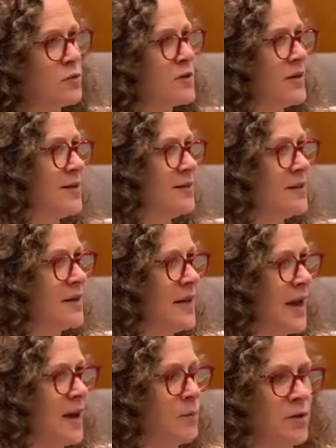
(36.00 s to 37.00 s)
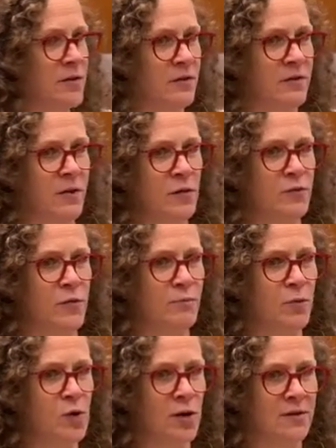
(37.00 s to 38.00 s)
are presenting the app as a silver
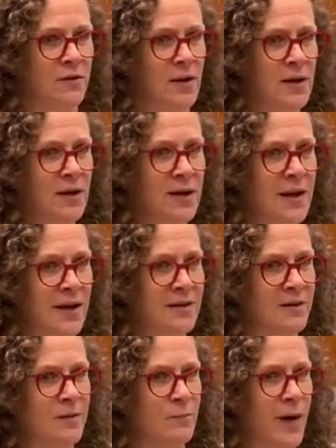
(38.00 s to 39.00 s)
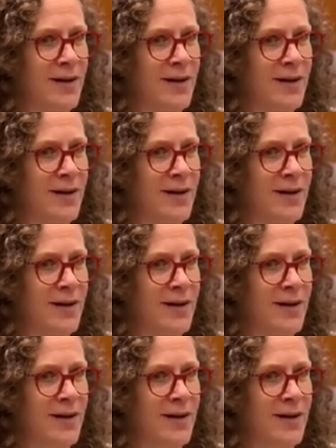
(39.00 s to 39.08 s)
bullet against the